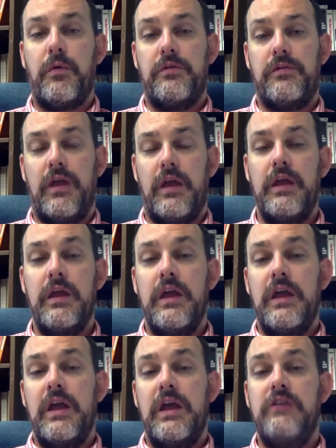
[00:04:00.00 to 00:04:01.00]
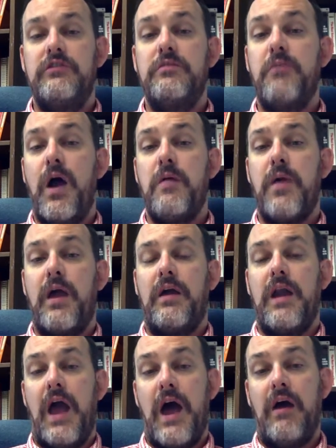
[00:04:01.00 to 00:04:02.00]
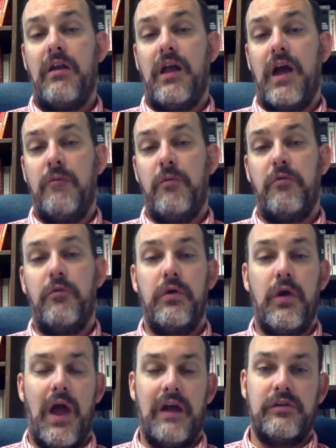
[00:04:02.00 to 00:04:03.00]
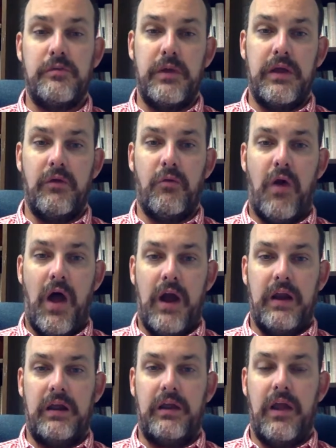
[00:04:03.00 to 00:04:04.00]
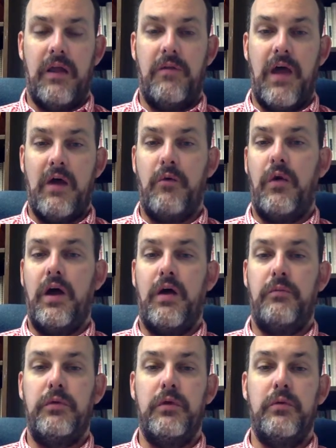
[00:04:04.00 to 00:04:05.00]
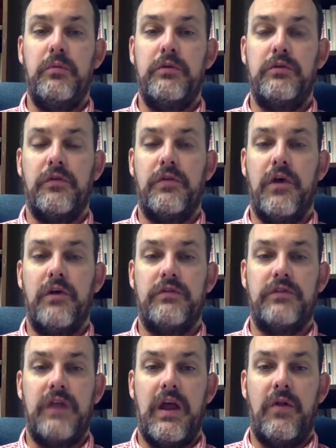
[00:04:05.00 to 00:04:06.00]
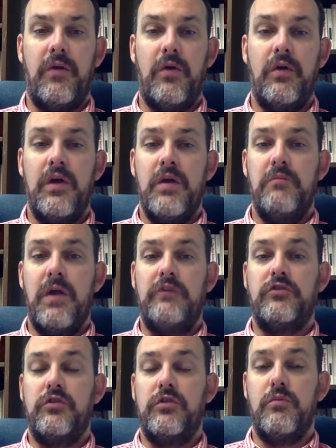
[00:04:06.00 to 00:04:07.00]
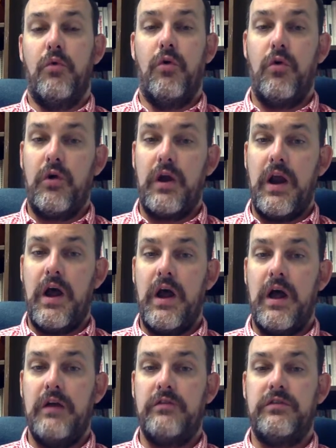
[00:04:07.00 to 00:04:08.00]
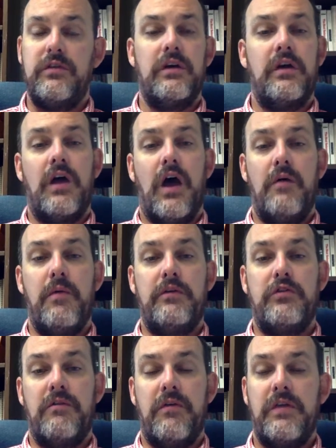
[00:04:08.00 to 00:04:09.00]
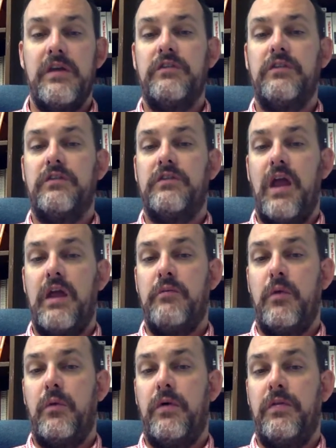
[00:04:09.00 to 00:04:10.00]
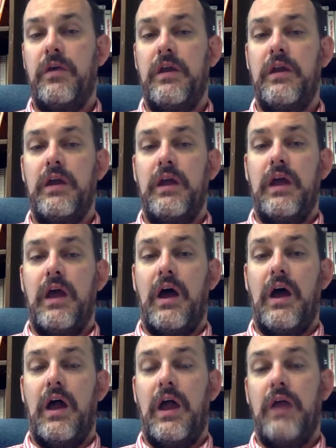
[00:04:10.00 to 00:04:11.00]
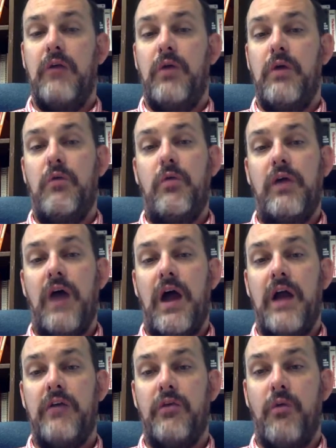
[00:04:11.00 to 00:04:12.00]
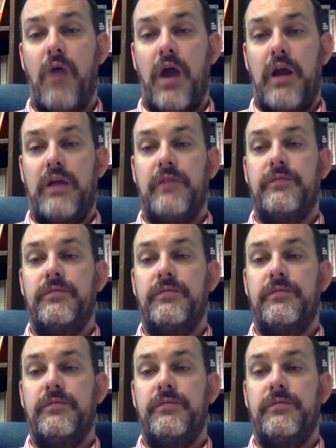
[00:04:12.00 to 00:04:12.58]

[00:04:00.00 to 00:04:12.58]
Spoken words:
per se, is you might make an outline before you actually begin writing, and that will help you put your thoughts together, make sure you're more organized, make sure you have a thesis statement with it, and it will guide your writing.